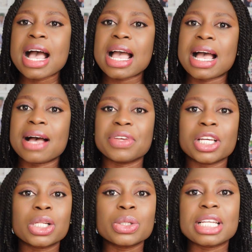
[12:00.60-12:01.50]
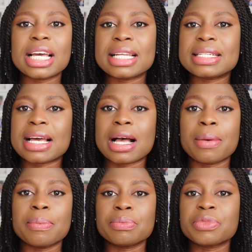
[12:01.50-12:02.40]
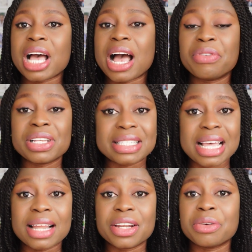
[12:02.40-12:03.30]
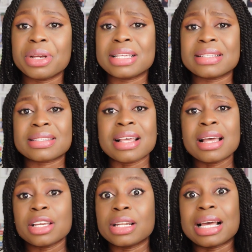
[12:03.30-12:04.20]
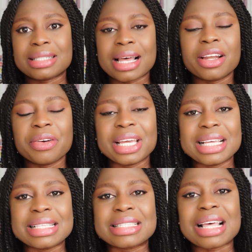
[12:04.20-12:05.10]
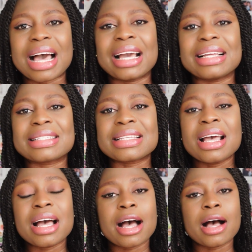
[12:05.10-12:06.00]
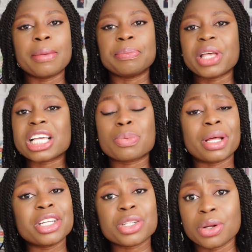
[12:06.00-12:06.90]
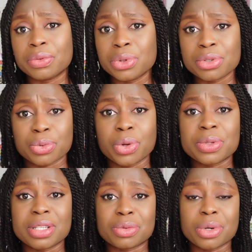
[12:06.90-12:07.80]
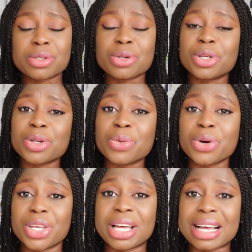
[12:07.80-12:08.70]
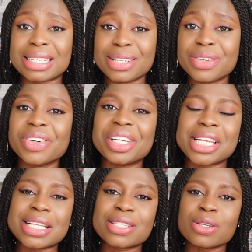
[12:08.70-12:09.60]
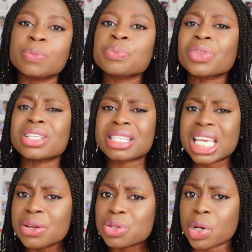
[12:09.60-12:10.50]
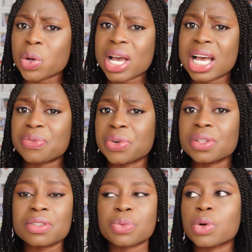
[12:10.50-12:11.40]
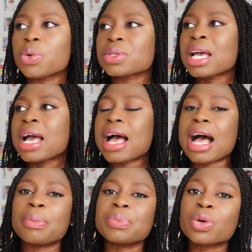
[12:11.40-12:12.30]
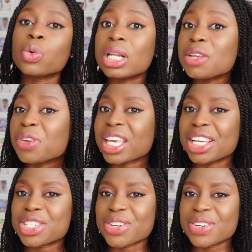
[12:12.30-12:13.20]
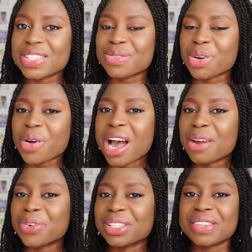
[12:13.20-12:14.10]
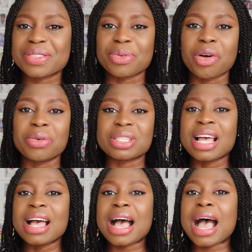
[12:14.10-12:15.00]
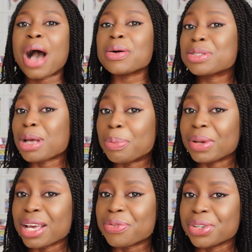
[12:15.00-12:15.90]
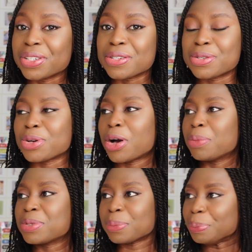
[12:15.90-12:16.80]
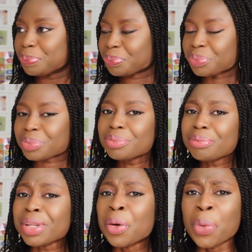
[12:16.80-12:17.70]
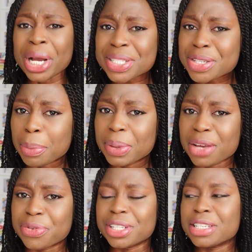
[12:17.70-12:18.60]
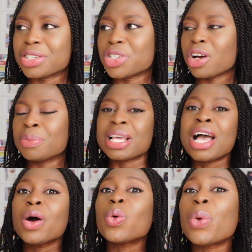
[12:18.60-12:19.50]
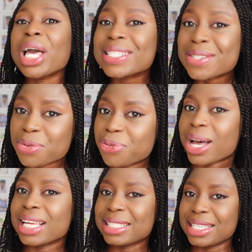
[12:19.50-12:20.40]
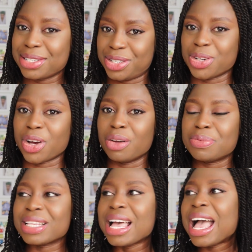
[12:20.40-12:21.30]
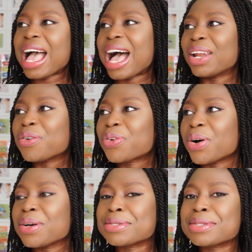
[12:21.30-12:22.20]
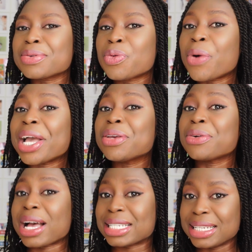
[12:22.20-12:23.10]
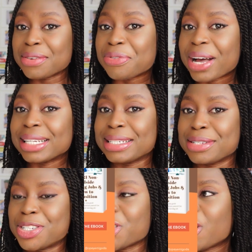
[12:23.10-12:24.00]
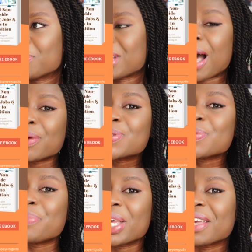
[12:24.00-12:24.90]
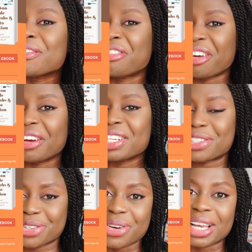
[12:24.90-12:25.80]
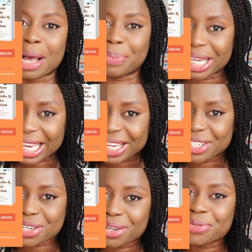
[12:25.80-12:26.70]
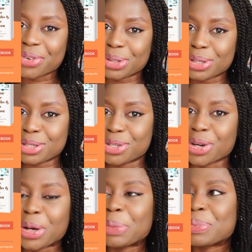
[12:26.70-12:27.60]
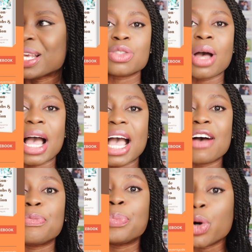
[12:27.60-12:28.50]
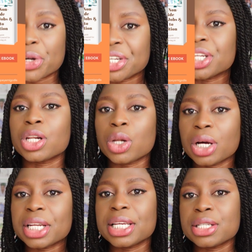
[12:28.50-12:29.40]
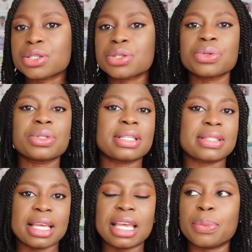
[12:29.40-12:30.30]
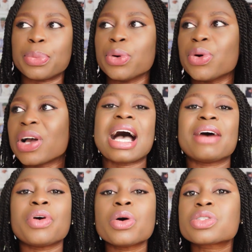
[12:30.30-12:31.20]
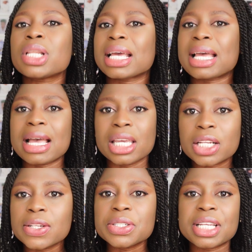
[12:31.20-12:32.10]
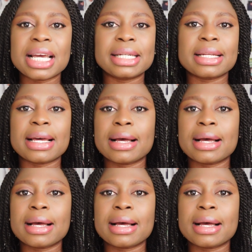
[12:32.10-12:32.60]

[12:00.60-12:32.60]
I've included average salaries, salary insights, explanation of those roles as well, so you know what you're actually going into, the skills required for these roles, the qualifications required for these roles, how to apply for these jobs, when to apply for these jobs, where to find these jobs, and of course when you actually find these jobs, how to make a very strong application for these jobs. So I have poured in a lot into this ebook. I've also included